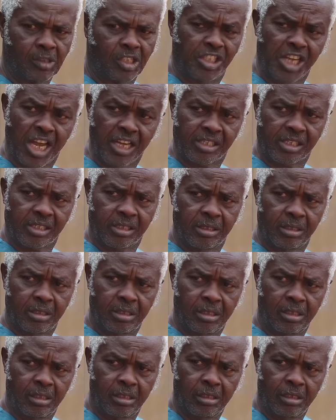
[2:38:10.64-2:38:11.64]
Yes.
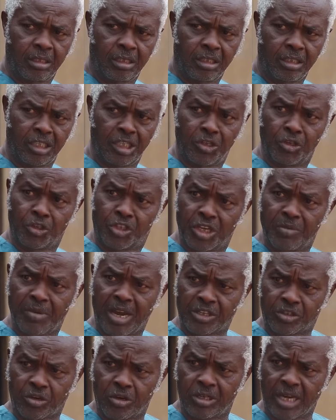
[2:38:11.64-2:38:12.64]
Did you see
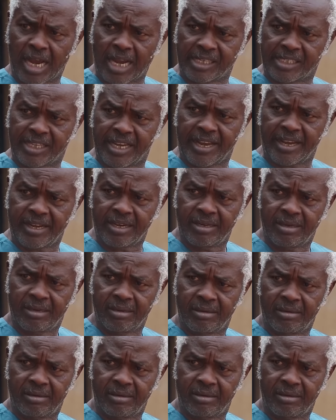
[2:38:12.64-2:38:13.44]
my son Isaiah?